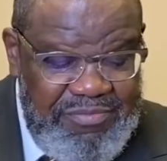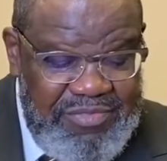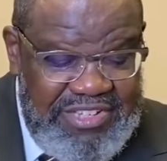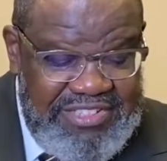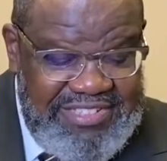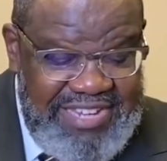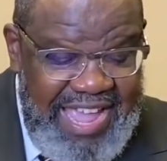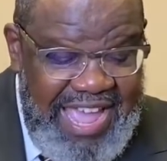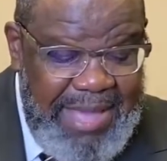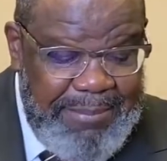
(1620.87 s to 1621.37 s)
the
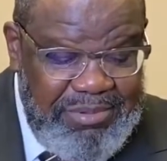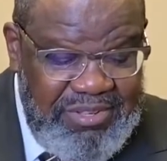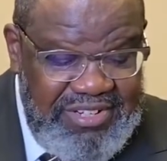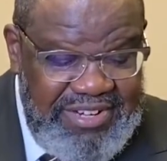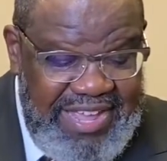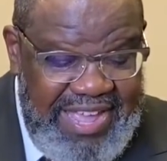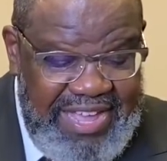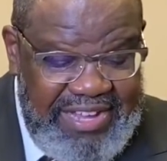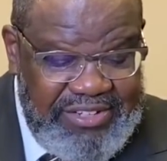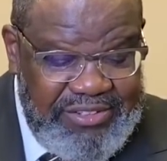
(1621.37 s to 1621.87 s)

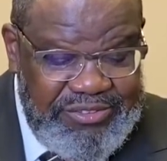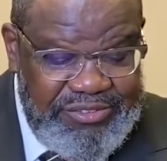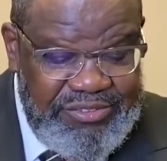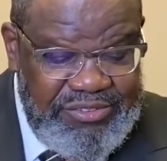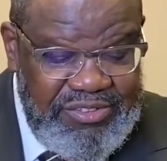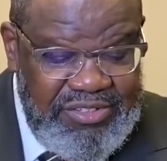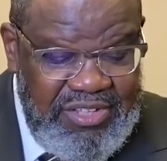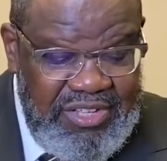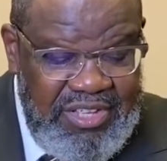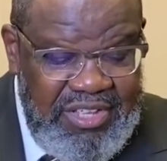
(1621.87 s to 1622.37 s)
tabernacle,
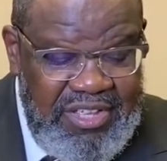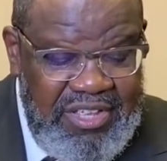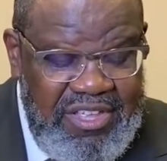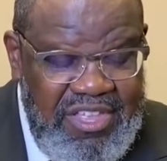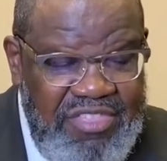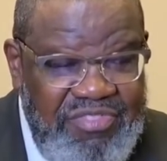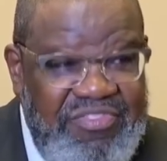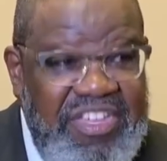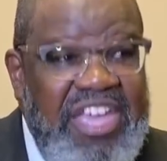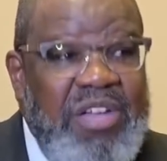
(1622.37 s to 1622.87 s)

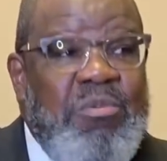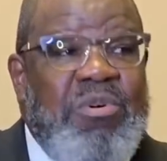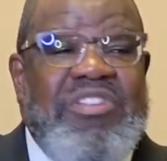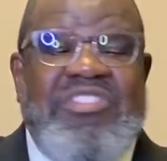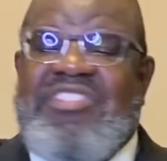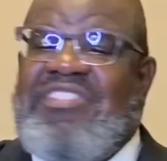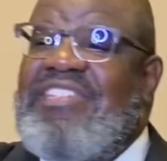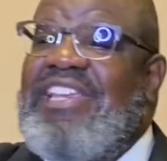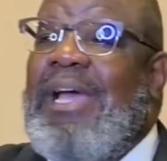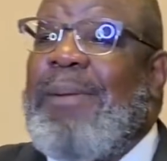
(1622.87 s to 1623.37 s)
they would
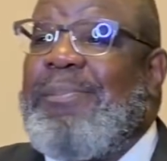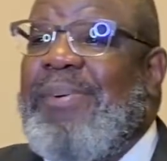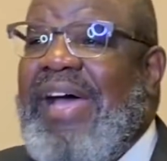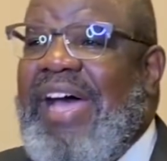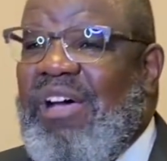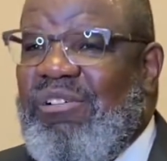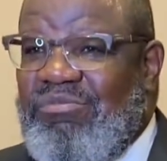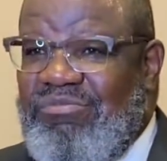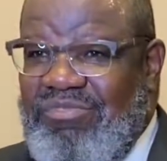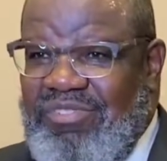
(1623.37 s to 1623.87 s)
step
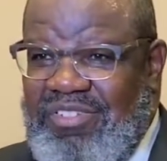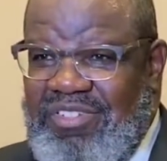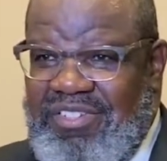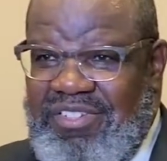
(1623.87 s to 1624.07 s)
out.